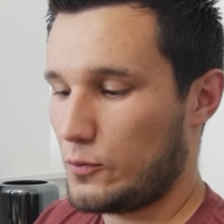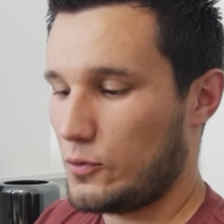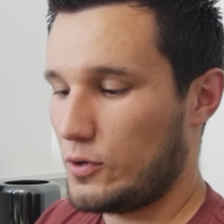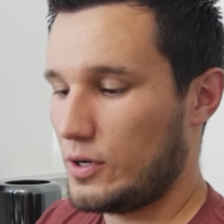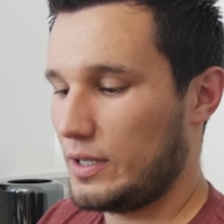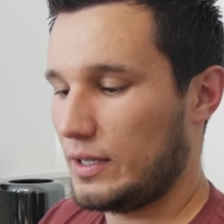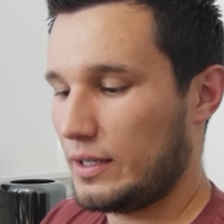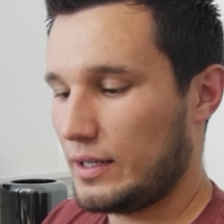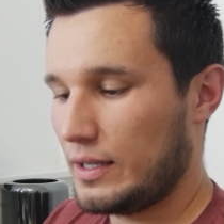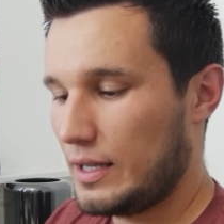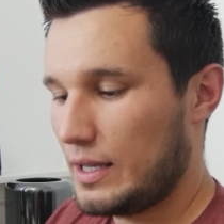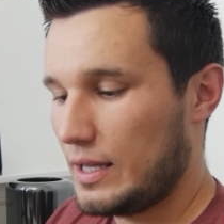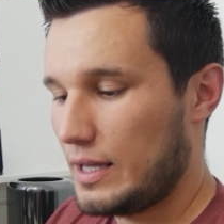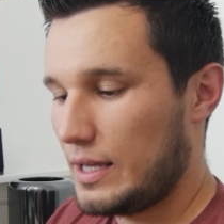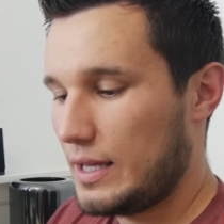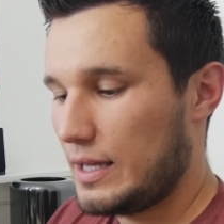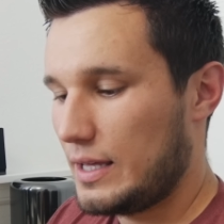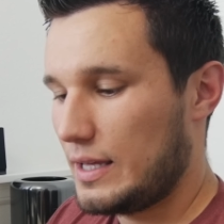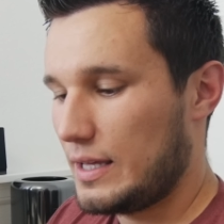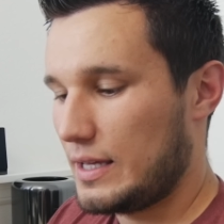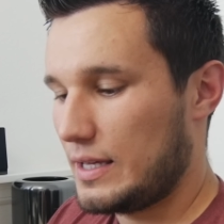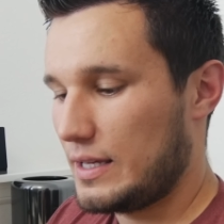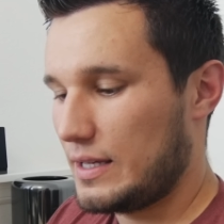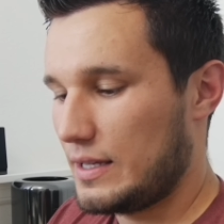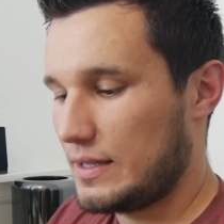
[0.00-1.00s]
one
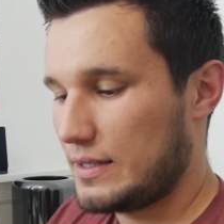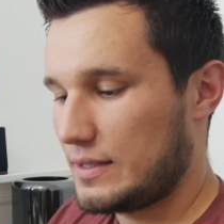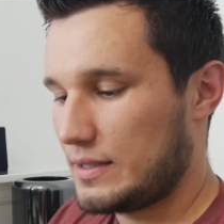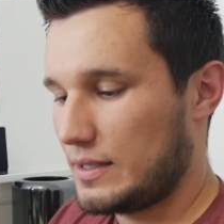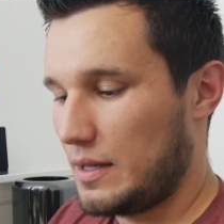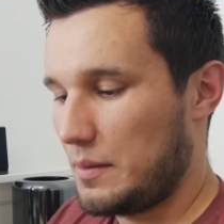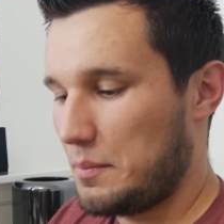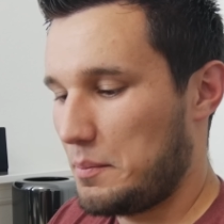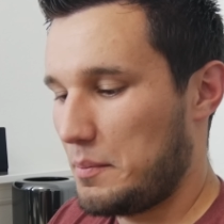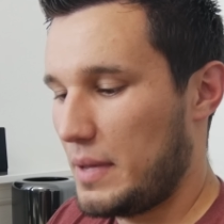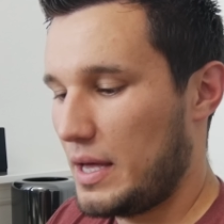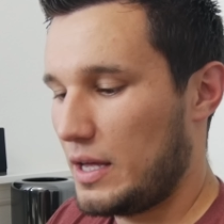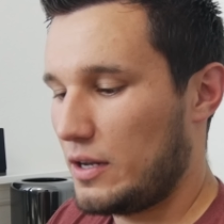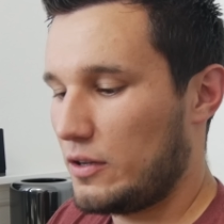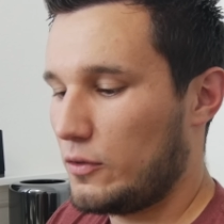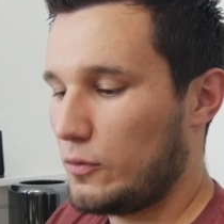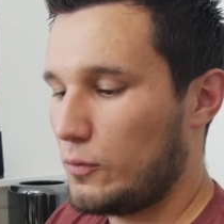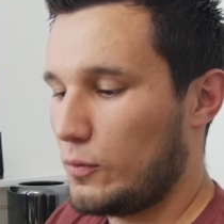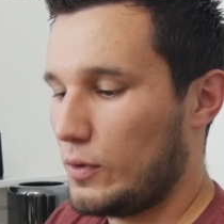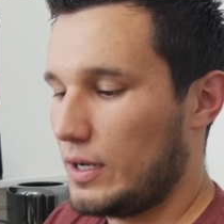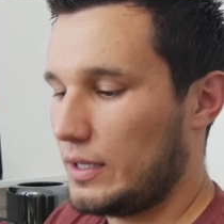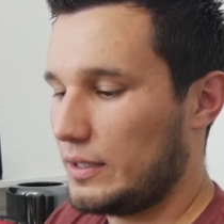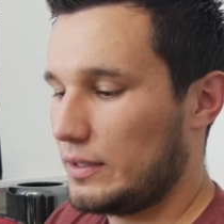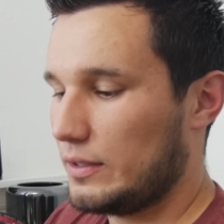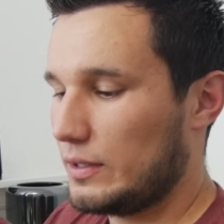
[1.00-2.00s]
is a metal
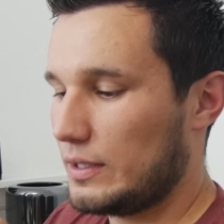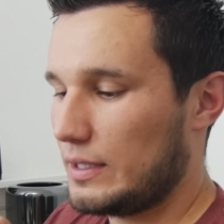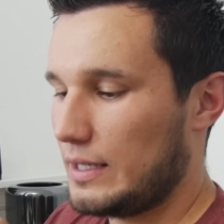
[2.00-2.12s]
one,